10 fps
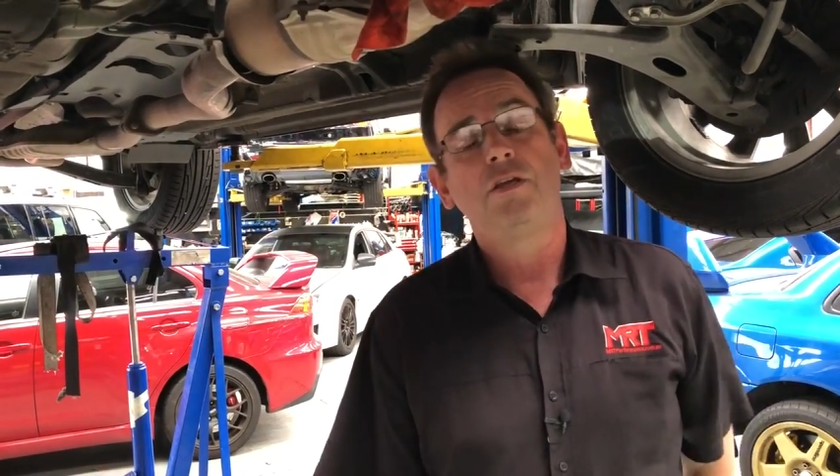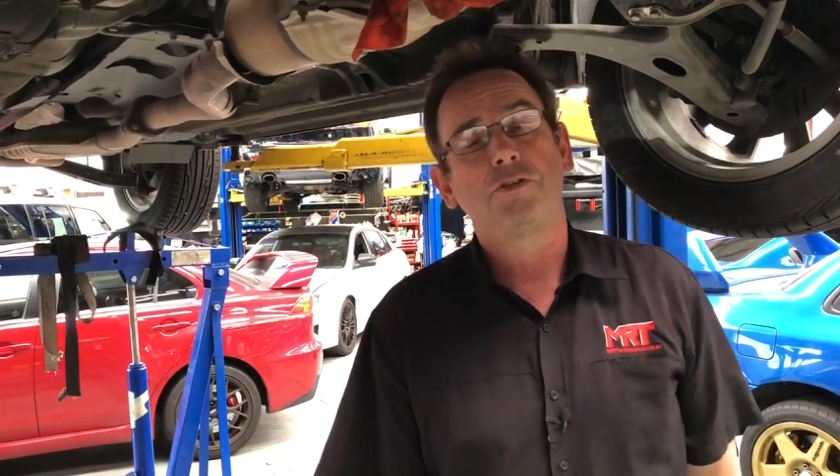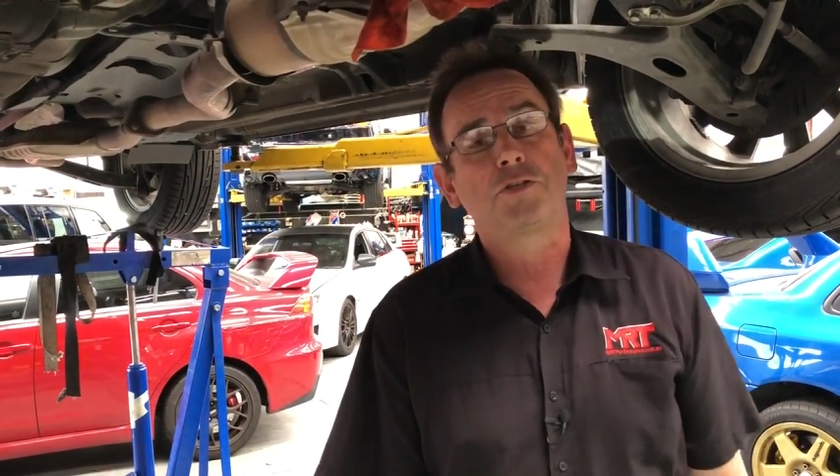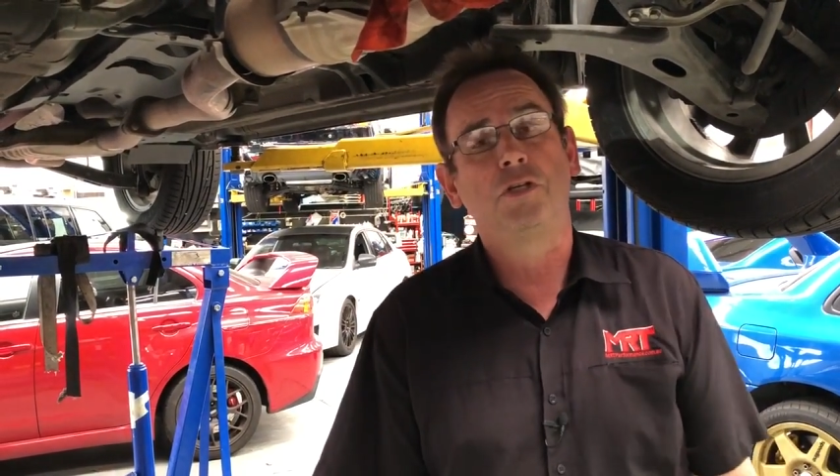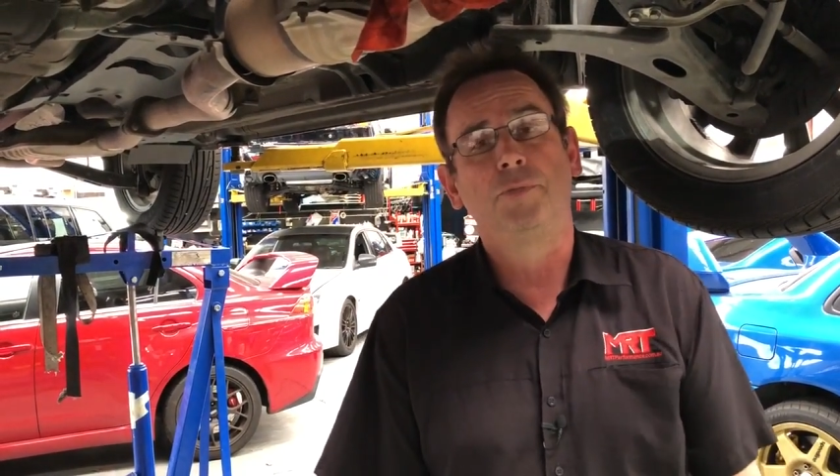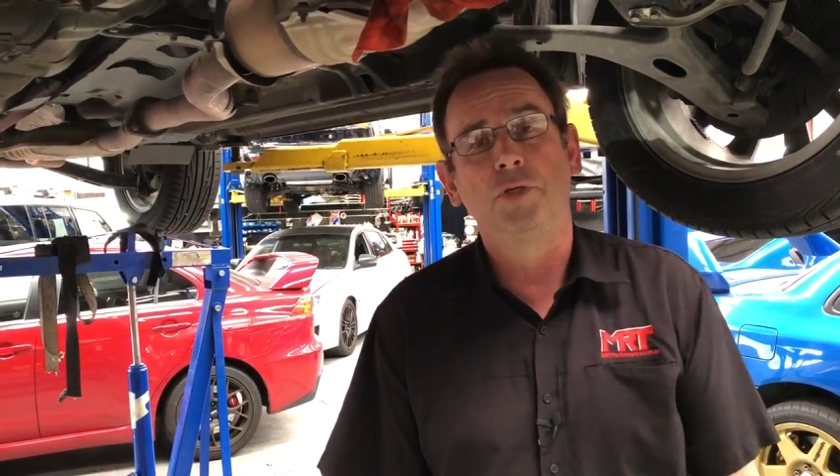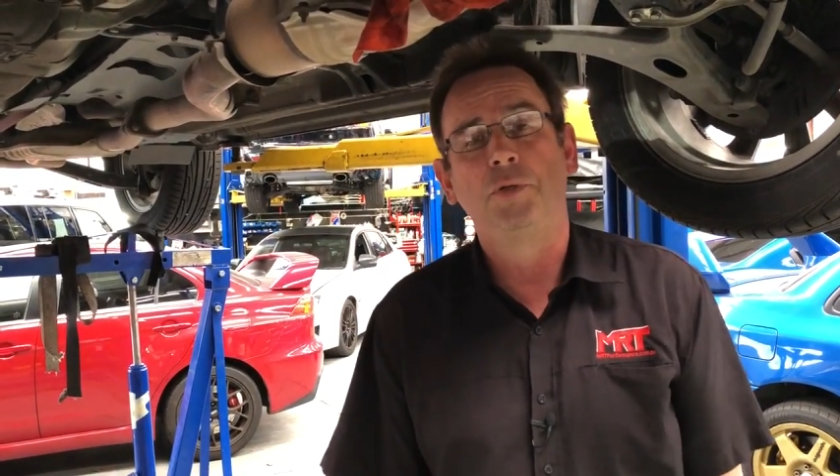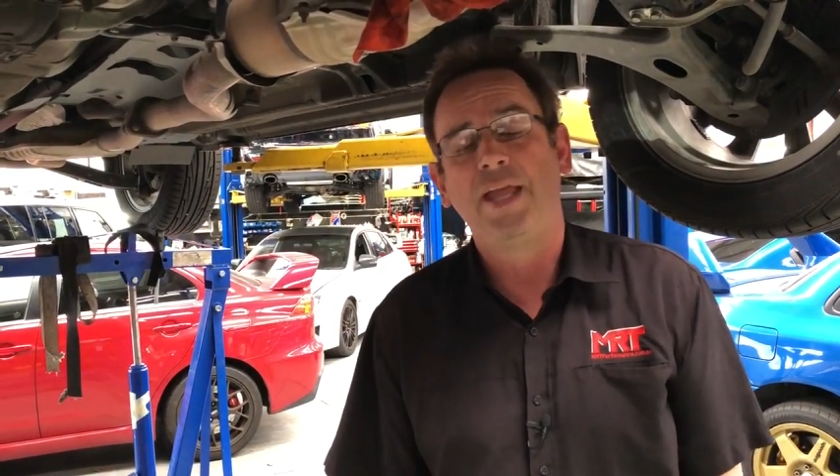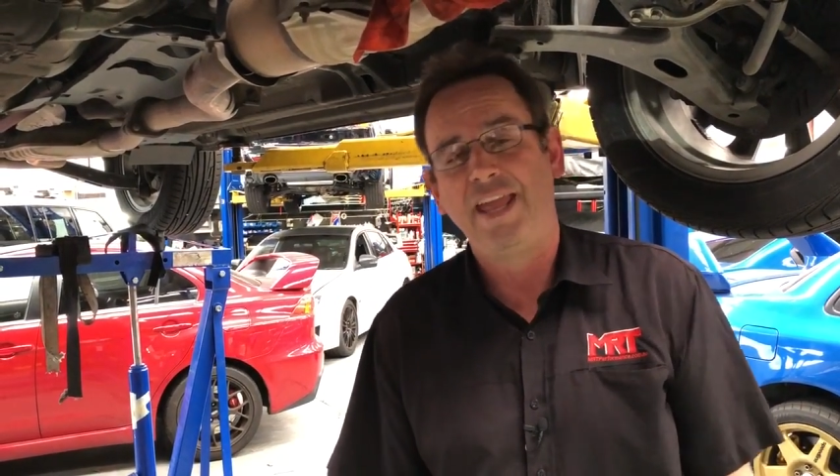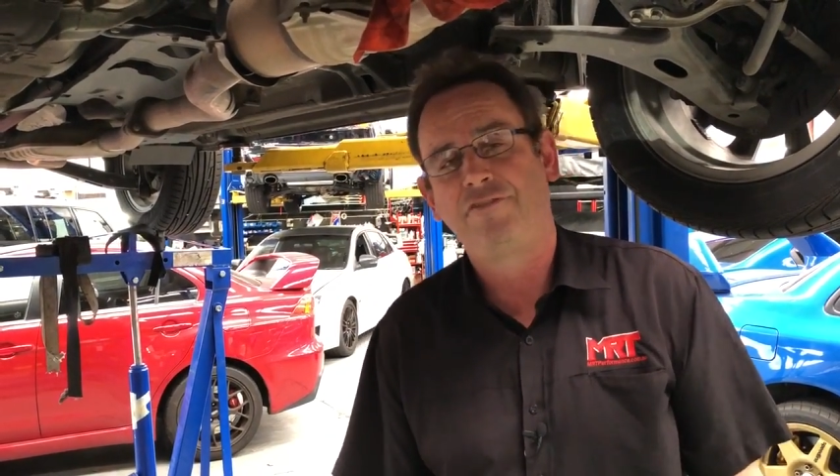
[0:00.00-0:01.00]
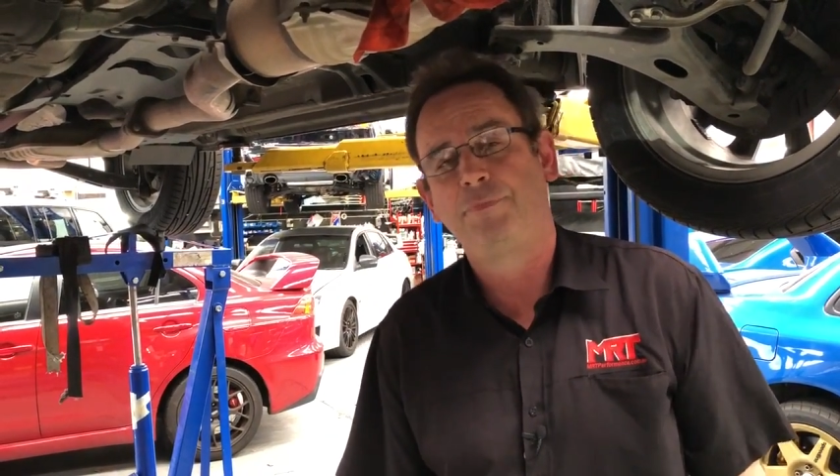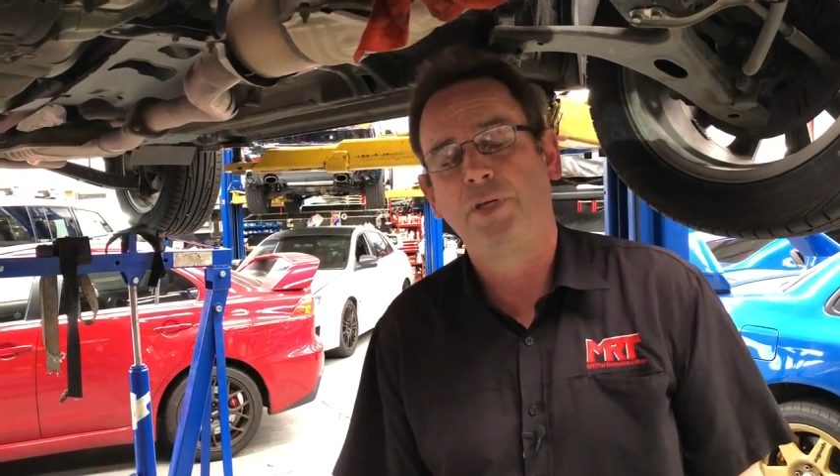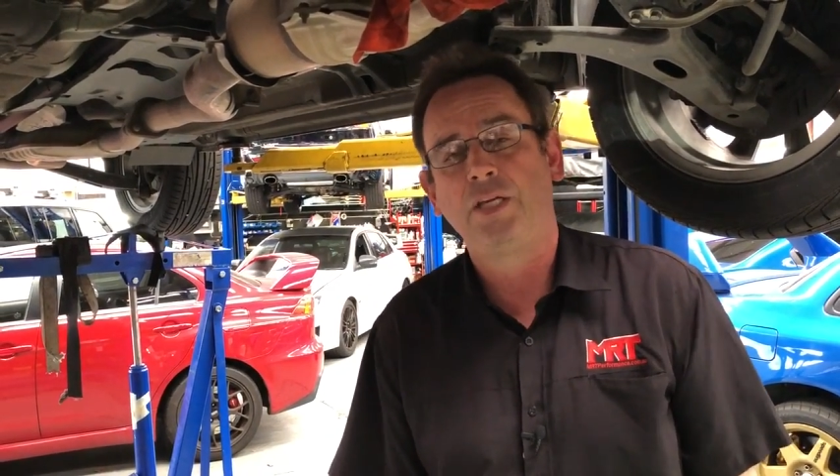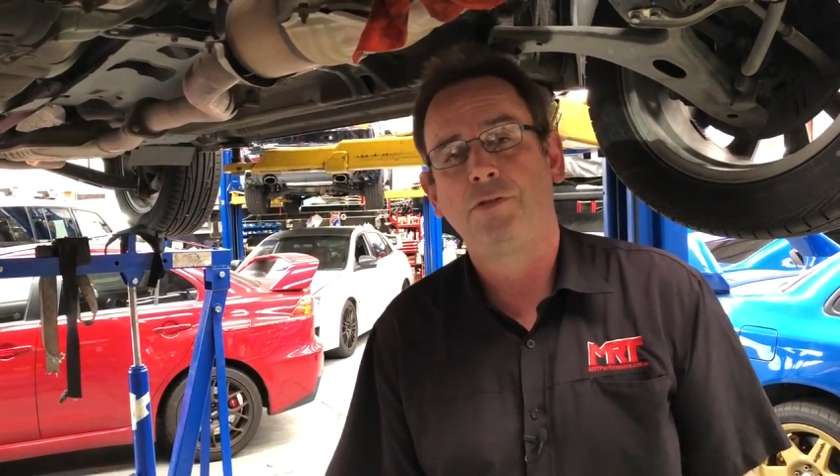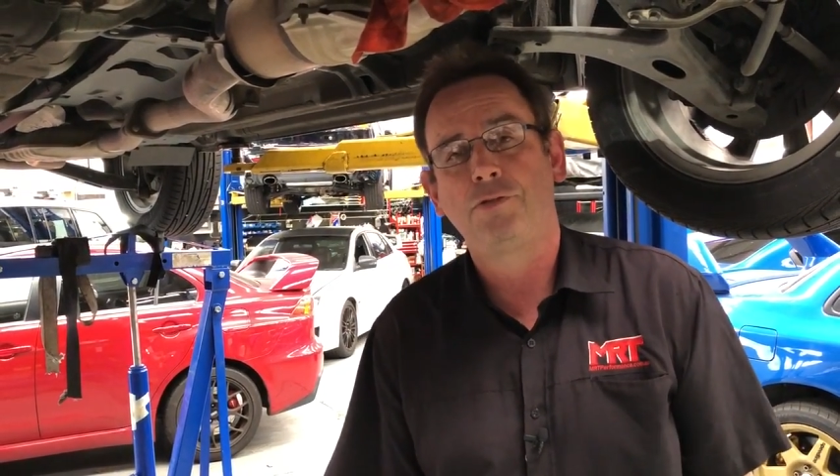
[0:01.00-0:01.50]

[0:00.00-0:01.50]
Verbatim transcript: Subaru F B